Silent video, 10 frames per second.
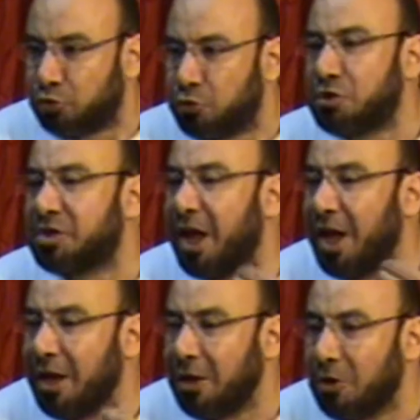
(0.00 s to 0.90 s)
to
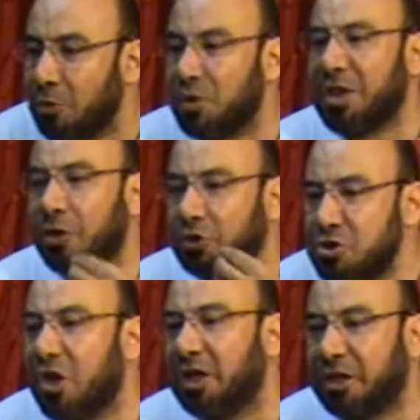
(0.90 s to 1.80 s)
say without
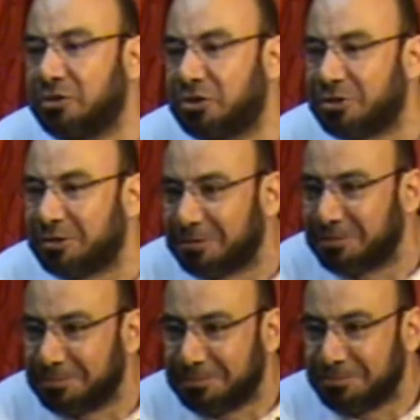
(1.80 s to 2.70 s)
knowledge.
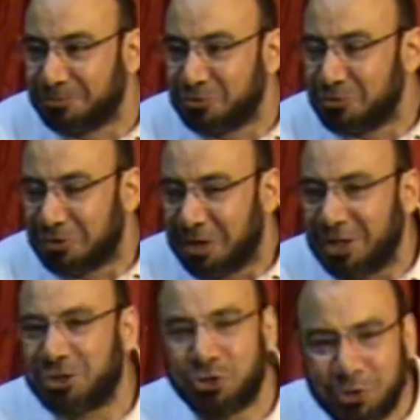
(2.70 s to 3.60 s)

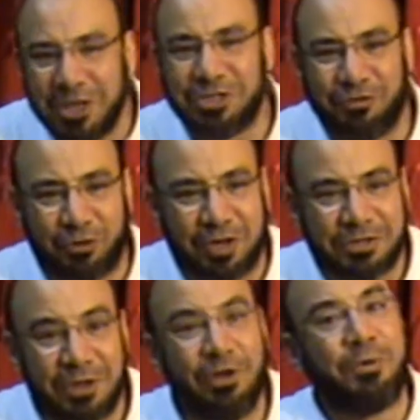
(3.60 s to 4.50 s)
It's so easy for
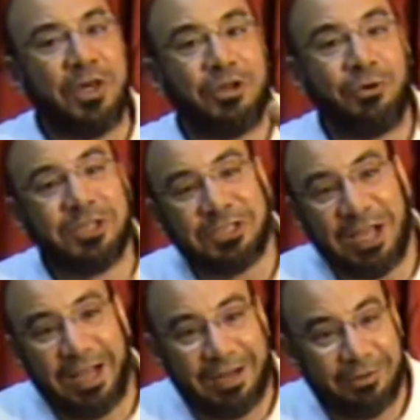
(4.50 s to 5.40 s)
us. Oh brother, what's
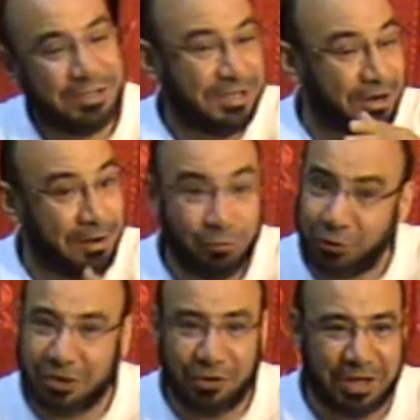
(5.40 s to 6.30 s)
halal, what's haram? Do
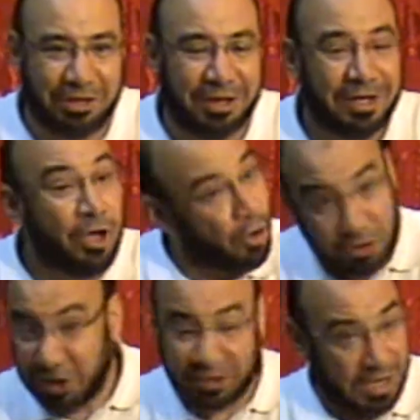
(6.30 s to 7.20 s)
this here.
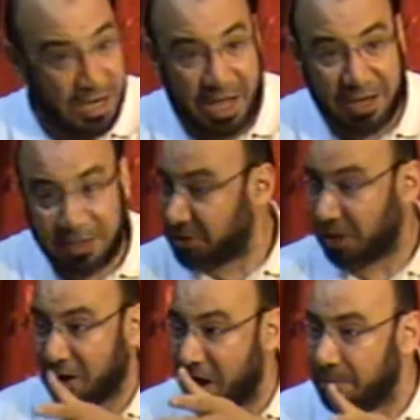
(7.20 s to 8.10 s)
Oh, this halal, this
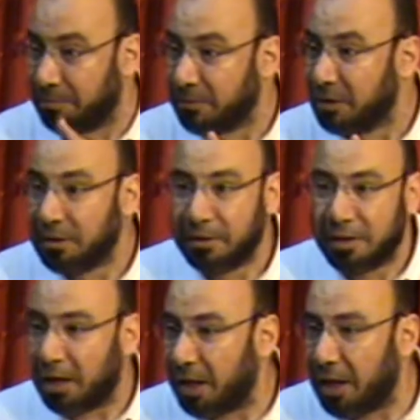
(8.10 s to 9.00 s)
haram.
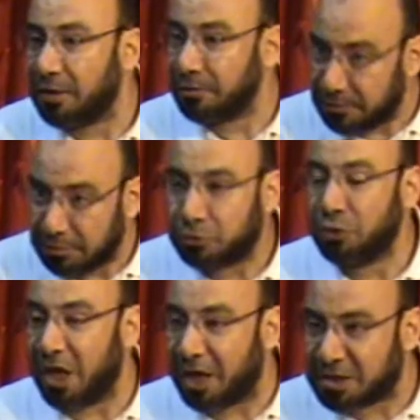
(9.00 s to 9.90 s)
And to
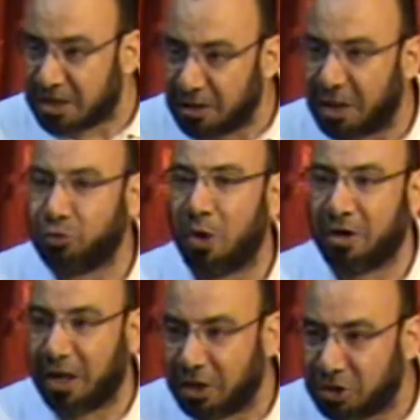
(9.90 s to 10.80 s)
the extent that we are
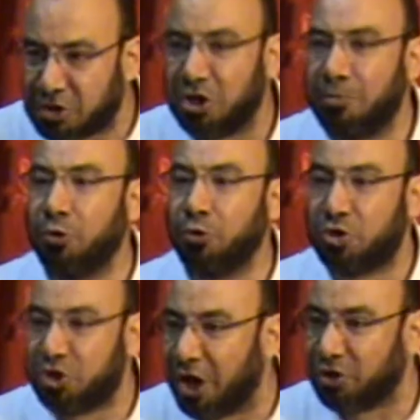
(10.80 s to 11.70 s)
going to distribute
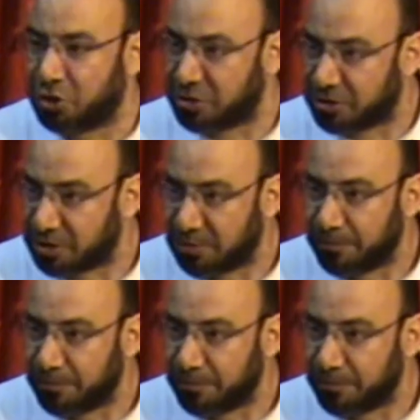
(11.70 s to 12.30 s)
judges,